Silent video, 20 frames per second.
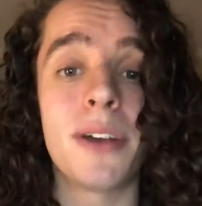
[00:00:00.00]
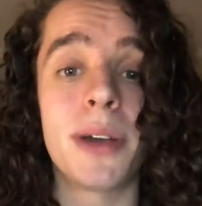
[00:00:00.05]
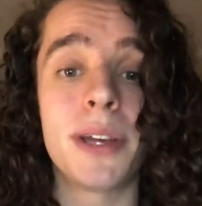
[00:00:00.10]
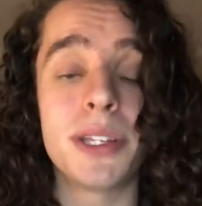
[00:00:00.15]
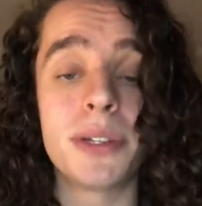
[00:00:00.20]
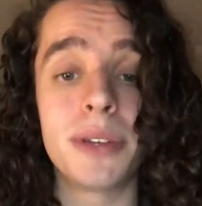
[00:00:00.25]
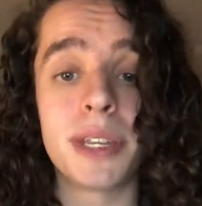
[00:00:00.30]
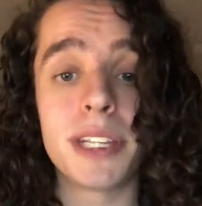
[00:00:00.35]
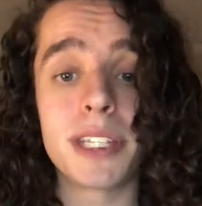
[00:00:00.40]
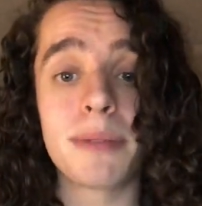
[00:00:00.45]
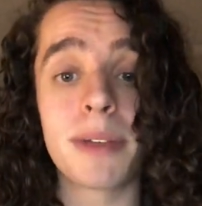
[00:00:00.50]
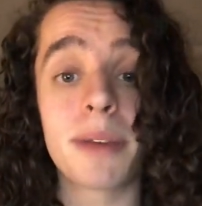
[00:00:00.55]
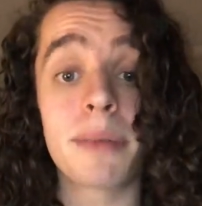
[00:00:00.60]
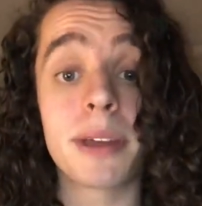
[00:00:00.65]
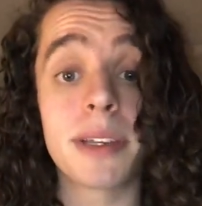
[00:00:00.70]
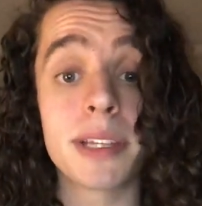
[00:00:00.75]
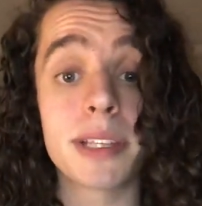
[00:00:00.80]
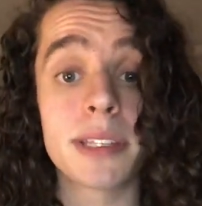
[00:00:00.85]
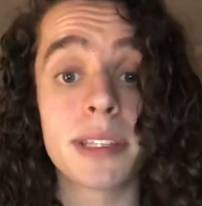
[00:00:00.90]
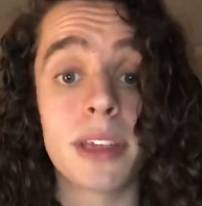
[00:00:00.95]
I do need to make my
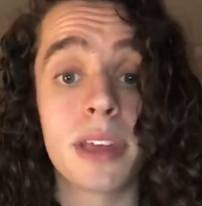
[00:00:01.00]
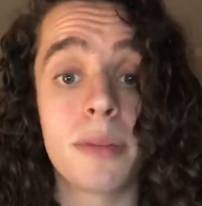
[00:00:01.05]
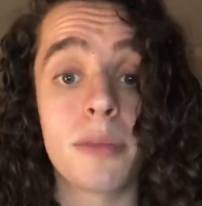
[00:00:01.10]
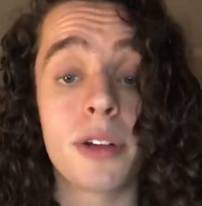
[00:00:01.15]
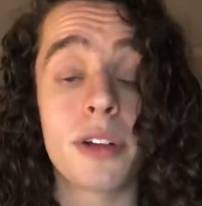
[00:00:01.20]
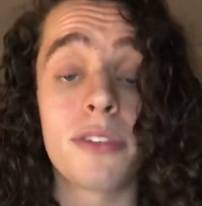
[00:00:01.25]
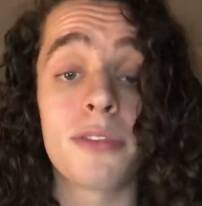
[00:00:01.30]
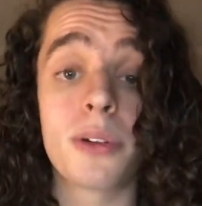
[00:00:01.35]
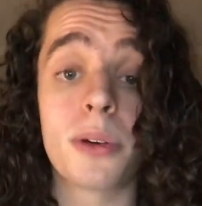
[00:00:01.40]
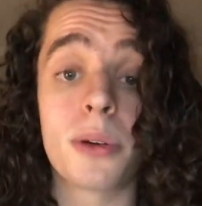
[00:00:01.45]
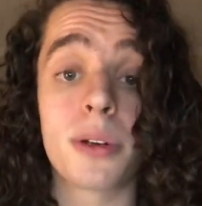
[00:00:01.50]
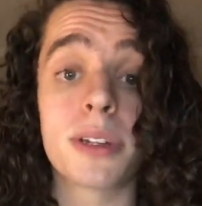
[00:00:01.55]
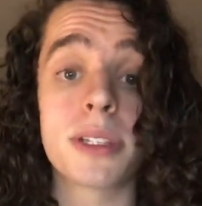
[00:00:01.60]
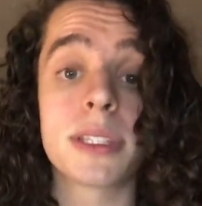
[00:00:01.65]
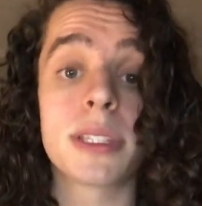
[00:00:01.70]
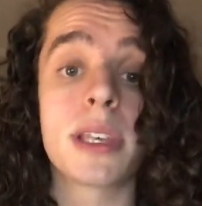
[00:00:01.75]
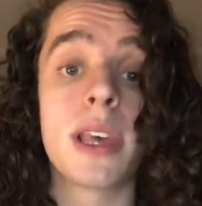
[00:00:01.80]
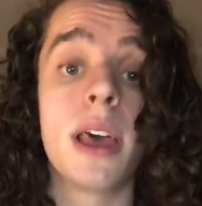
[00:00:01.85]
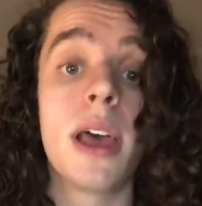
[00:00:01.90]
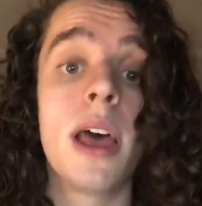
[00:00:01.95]
disclaimer, of
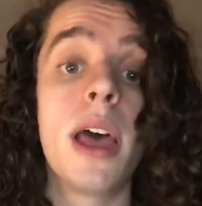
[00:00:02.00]
course,